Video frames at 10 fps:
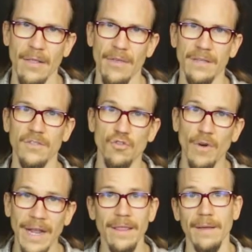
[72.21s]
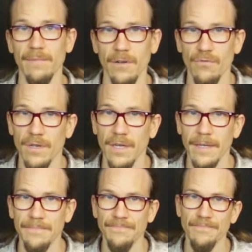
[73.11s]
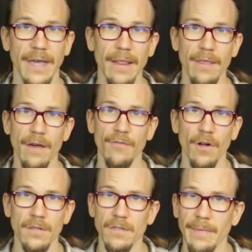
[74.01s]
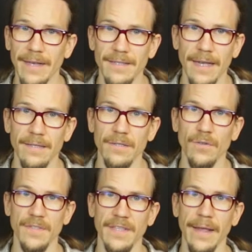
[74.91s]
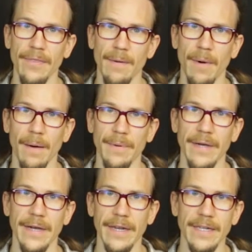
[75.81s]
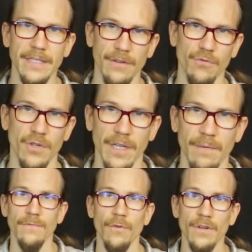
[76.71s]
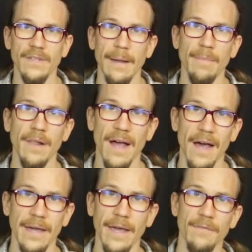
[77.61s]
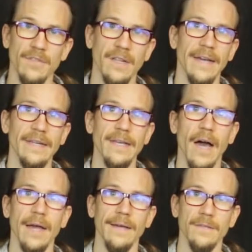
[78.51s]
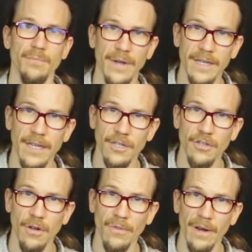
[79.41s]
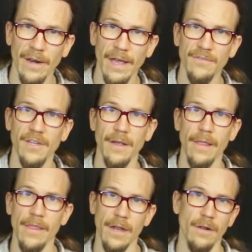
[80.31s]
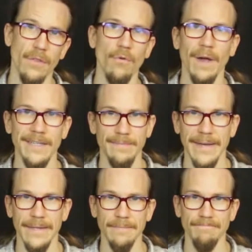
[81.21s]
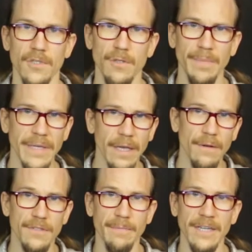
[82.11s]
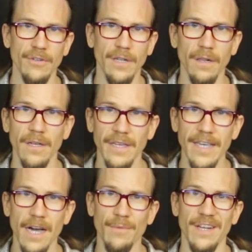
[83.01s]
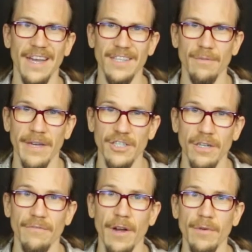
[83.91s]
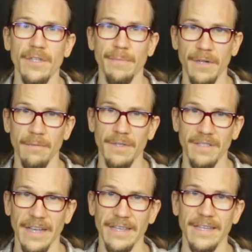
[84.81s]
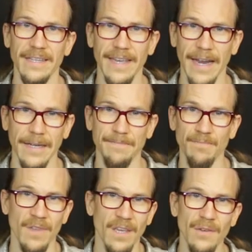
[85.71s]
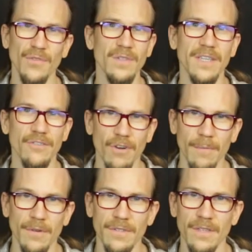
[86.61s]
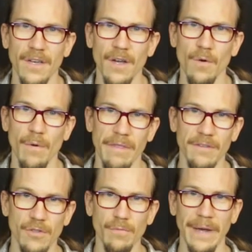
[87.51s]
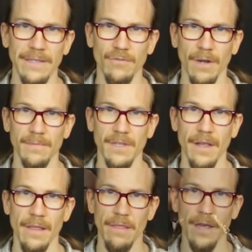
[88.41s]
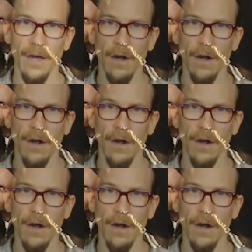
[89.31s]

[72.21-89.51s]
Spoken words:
and thus train them differently. It can therefore also make sense to set them up a little differently. For example, I have a slightly higher spring tension on the left than on the right pedal. Speaking of symmetrical, here I would like to mention a very typical mistake again. If you see drummers with two bass drums, they